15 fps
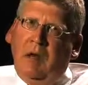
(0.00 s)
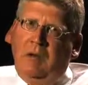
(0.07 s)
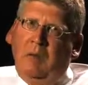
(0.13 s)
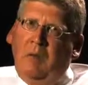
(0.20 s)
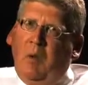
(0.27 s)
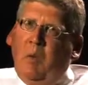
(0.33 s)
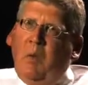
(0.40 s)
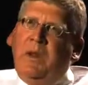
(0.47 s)
and,
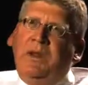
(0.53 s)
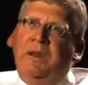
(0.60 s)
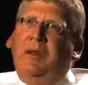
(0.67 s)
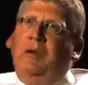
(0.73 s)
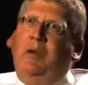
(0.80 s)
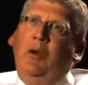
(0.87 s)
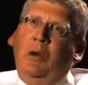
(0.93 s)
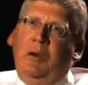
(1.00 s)
and we
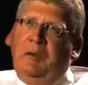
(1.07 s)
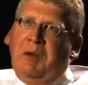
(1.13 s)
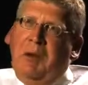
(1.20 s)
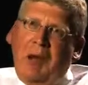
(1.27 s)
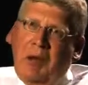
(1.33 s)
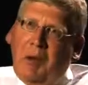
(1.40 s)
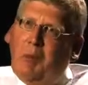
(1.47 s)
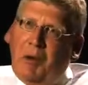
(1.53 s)
call it,
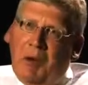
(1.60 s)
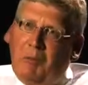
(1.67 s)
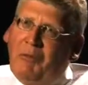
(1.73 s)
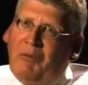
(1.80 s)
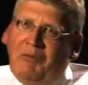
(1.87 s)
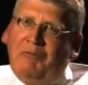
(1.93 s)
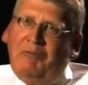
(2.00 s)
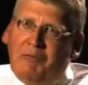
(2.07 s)

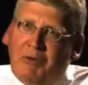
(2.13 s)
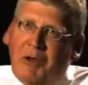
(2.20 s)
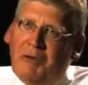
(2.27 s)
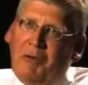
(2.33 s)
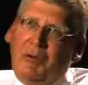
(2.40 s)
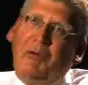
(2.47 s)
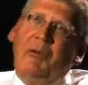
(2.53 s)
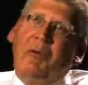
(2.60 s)
perhaps
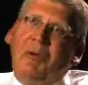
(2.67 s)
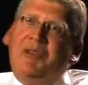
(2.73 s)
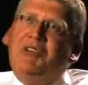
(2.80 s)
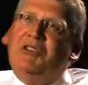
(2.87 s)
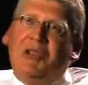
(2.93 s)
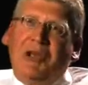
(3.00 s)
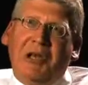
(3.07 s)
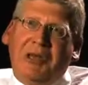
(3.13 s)
rather
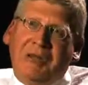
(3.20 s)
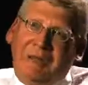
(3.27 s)
unoriginally,